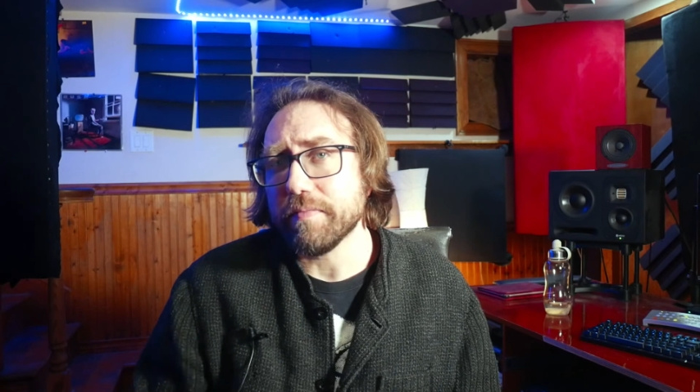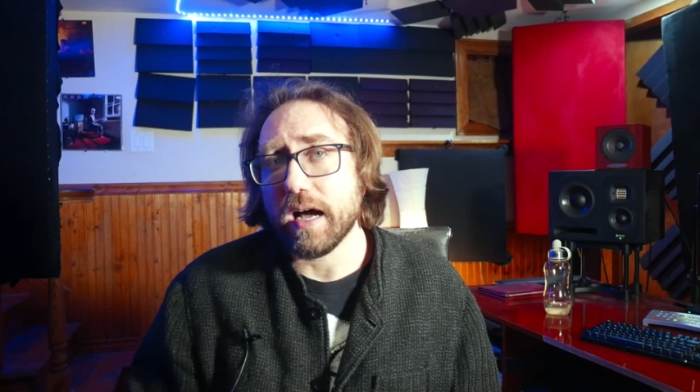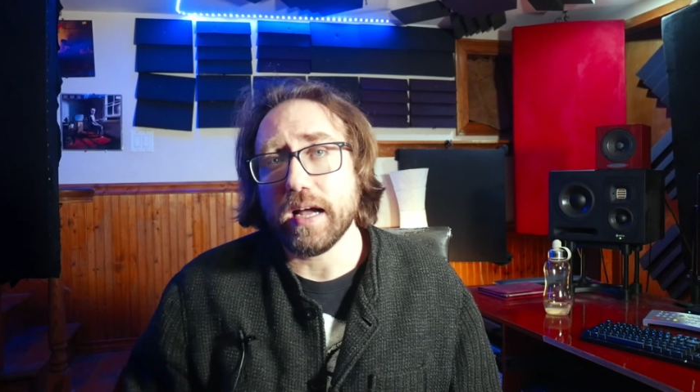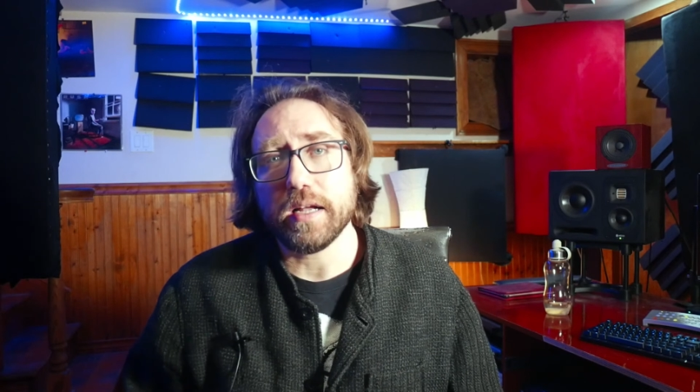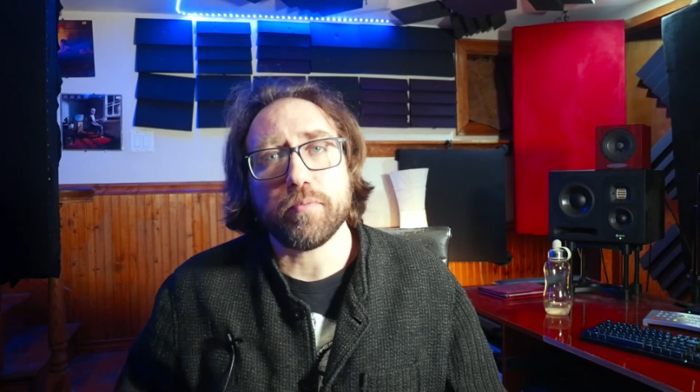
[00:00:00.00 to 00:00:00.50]

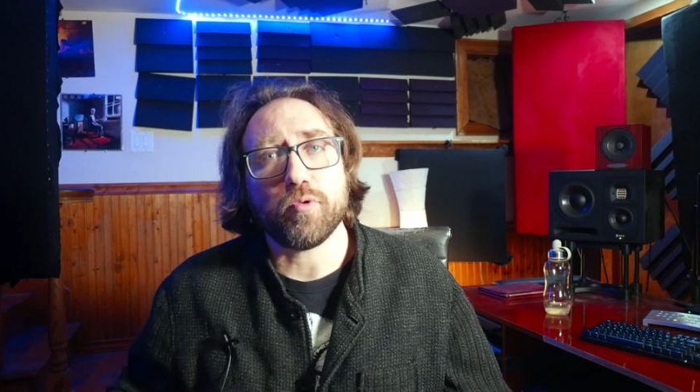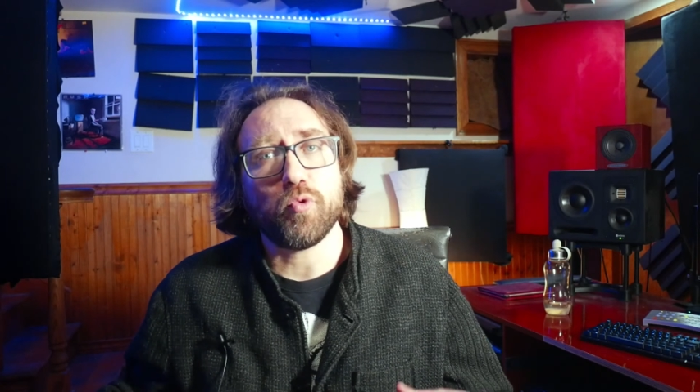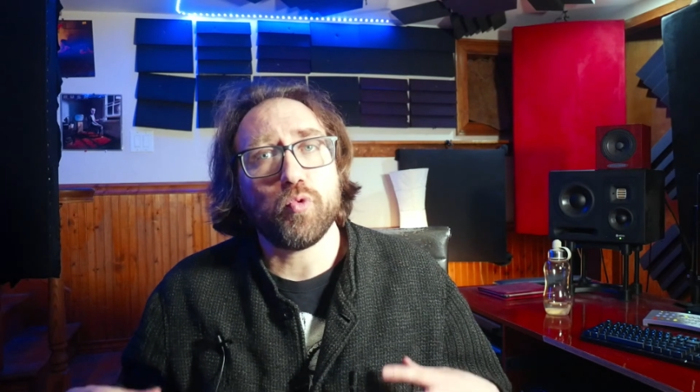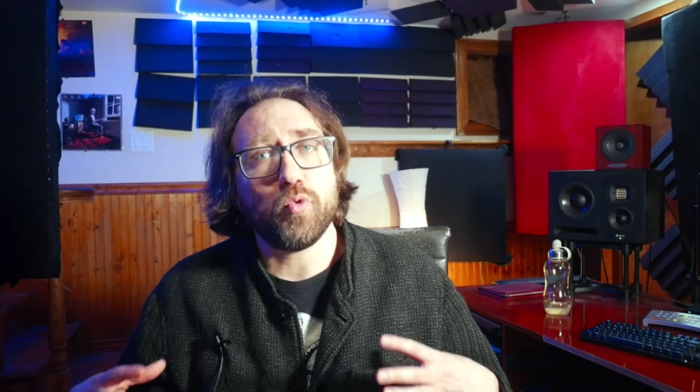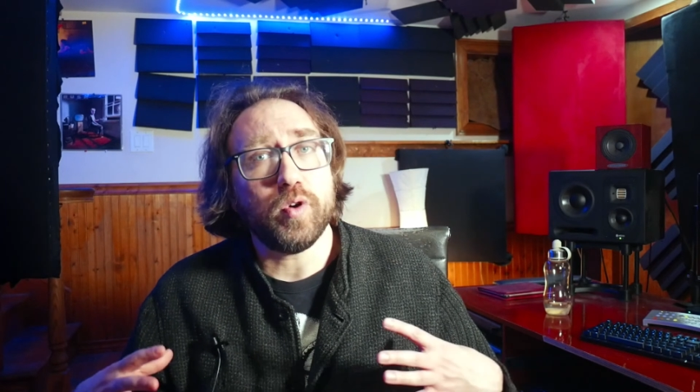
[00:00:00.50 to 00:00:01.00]
I
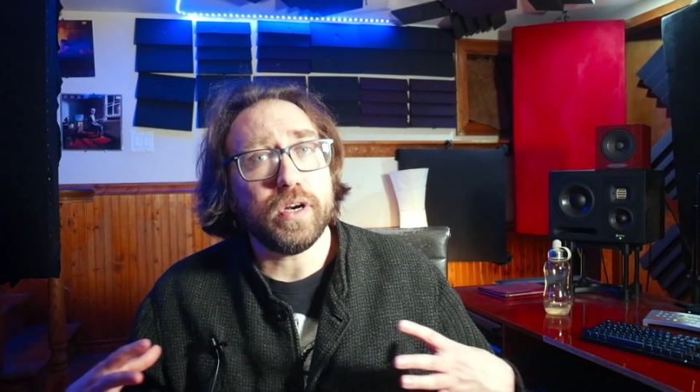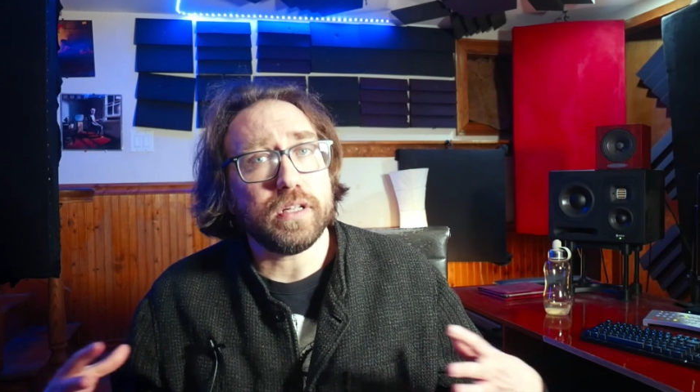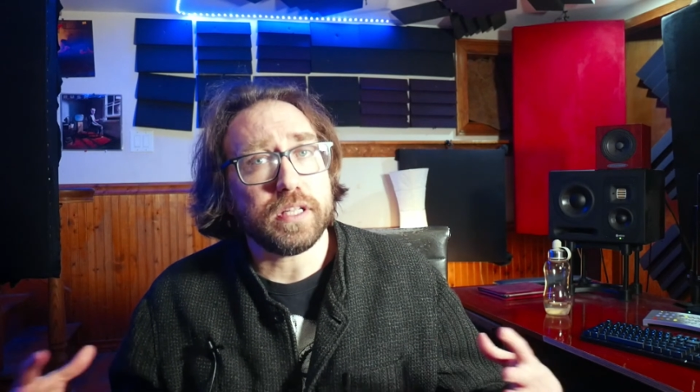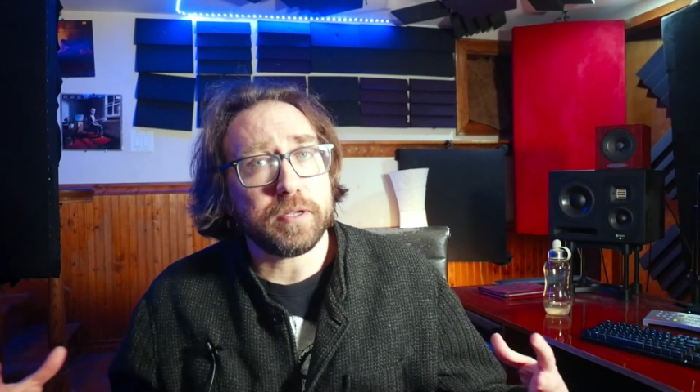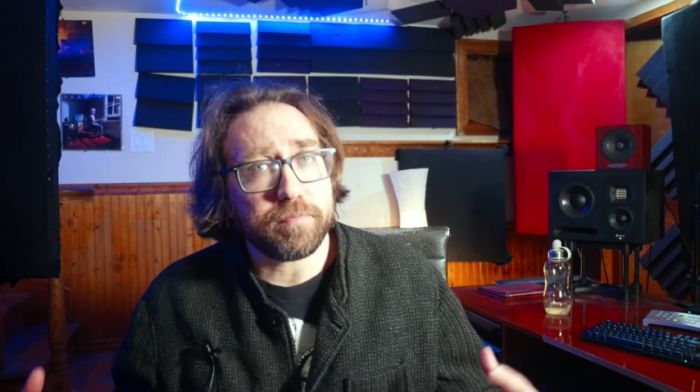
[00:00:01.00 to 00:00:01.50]
am
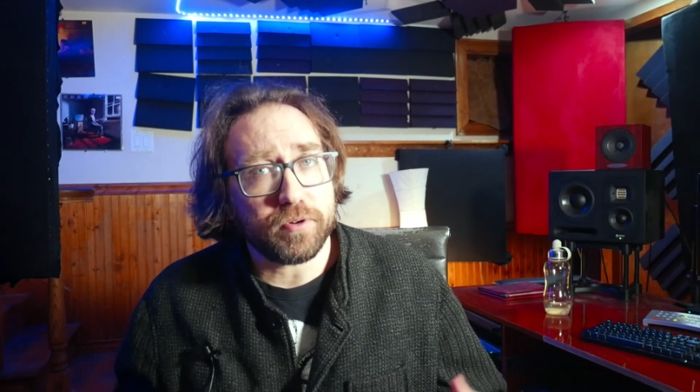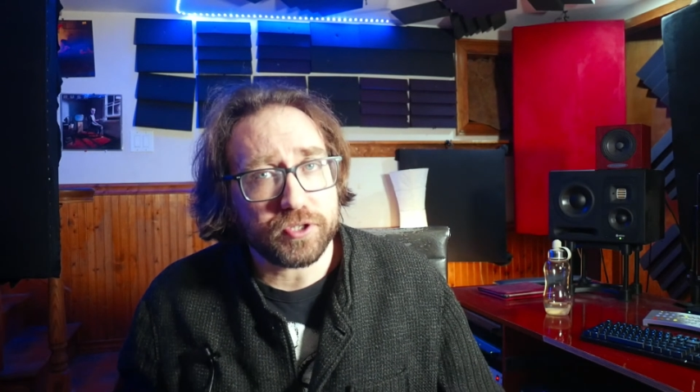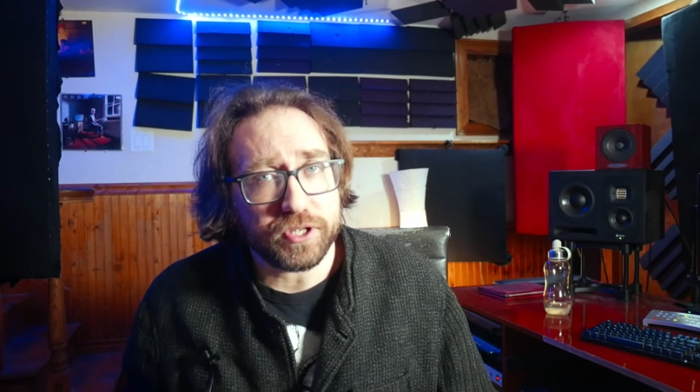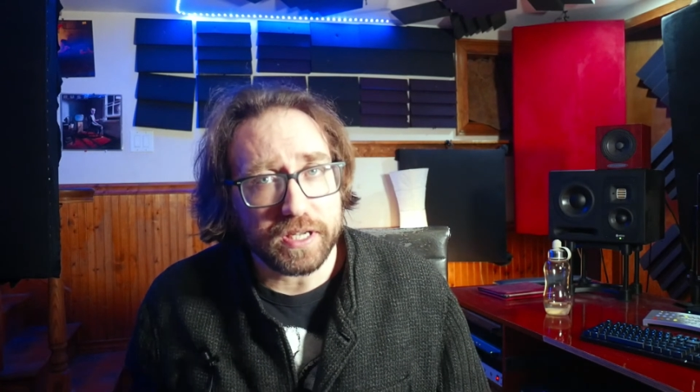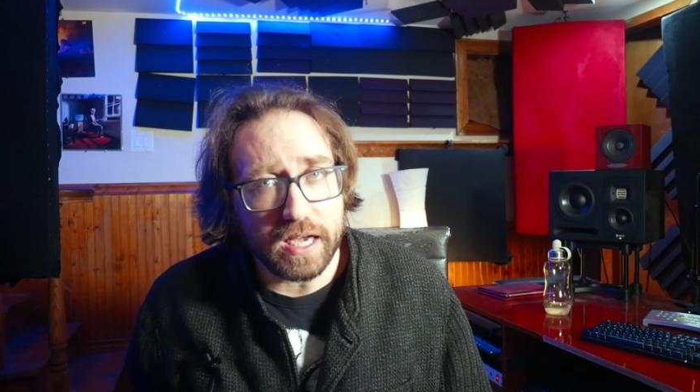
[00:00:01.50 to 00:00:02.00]
really
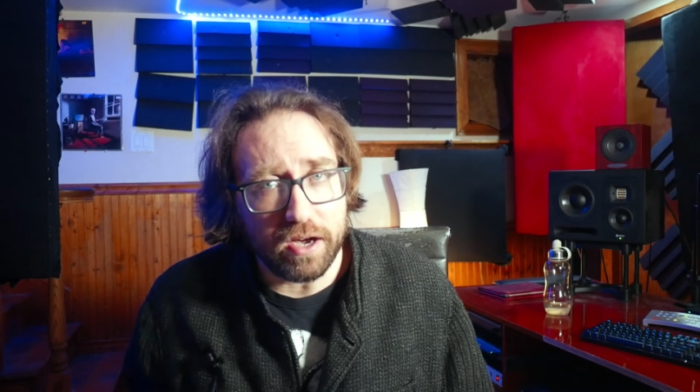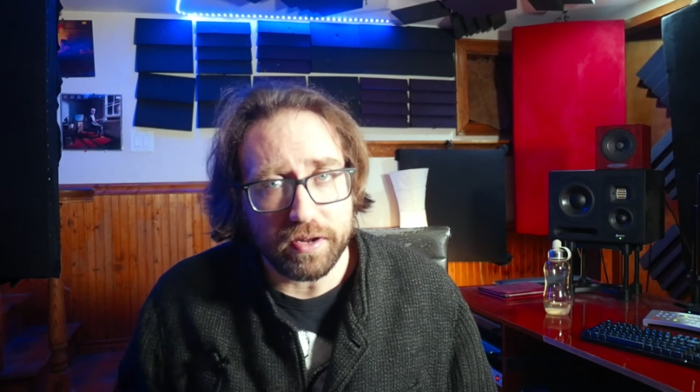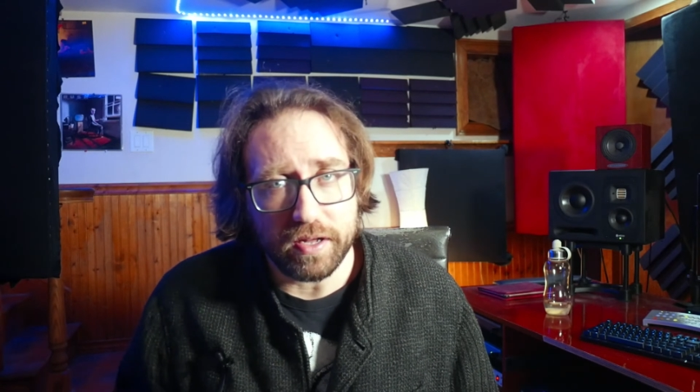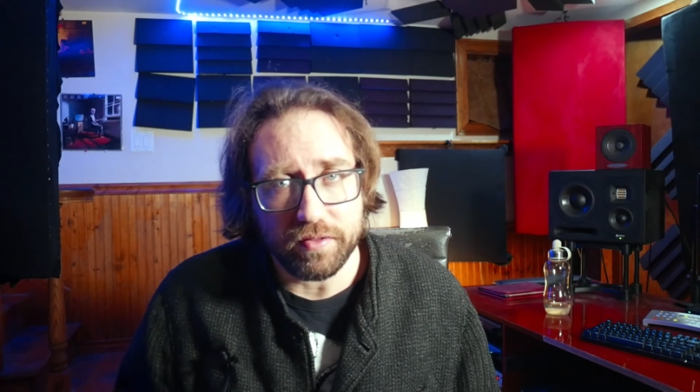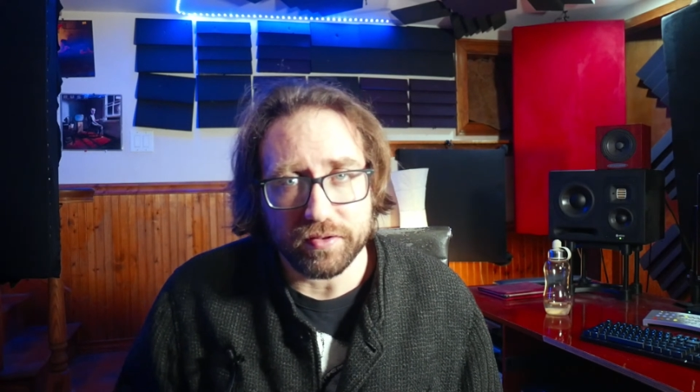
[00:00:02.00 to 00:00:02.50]
pushing out
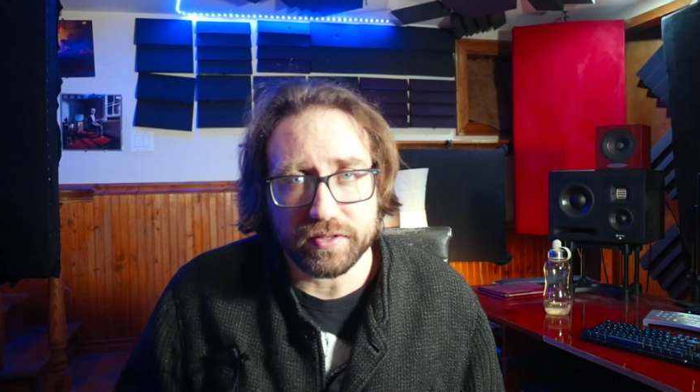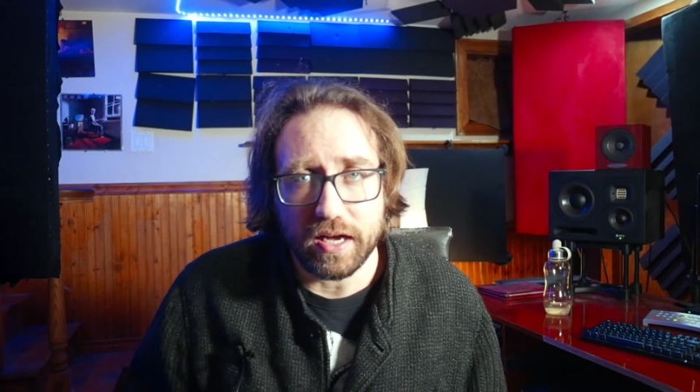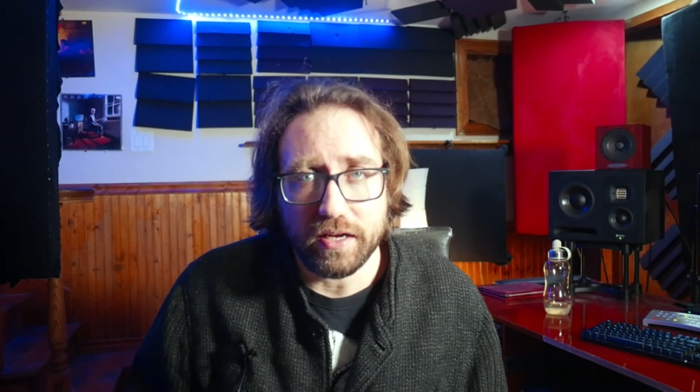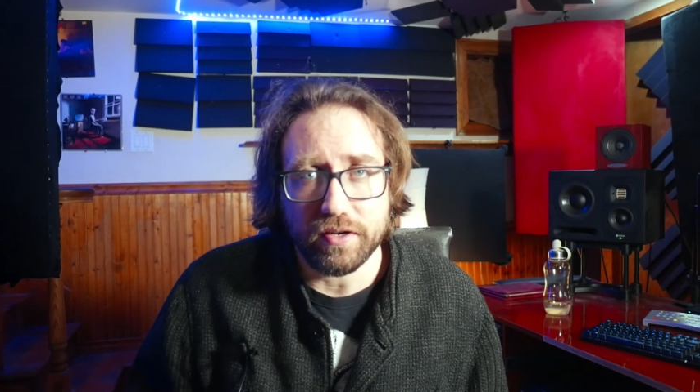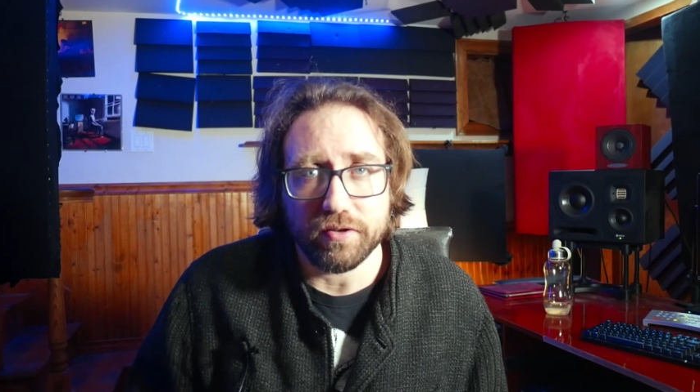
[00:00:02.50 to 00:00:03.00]
on those
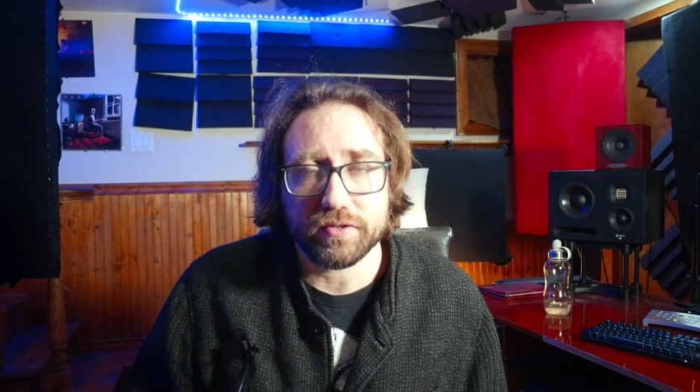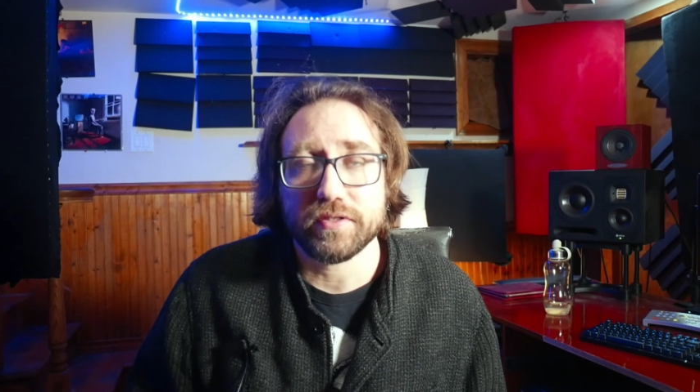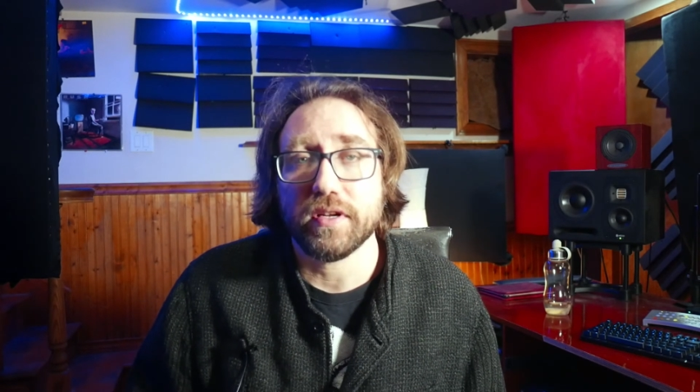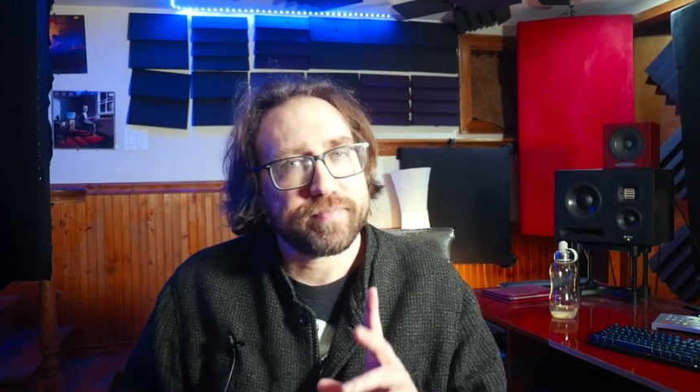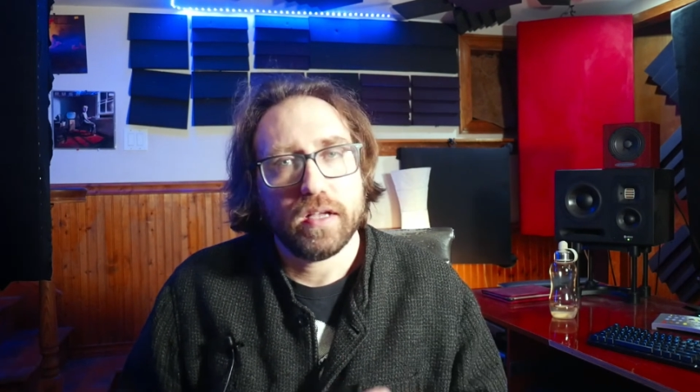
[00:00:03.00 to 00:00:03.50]
high notes.